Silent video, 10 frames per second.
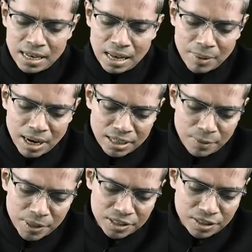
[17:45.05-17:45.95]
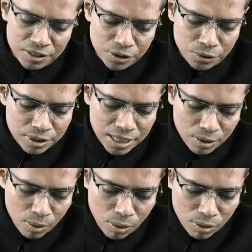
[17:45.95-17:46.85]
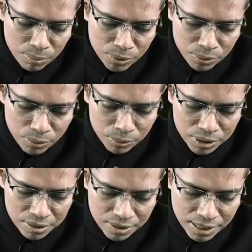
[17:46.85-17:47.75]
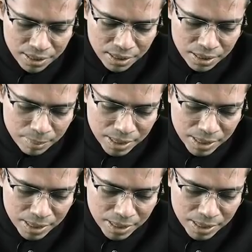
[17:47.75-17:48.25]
I am 100% sure that all of you know this thing,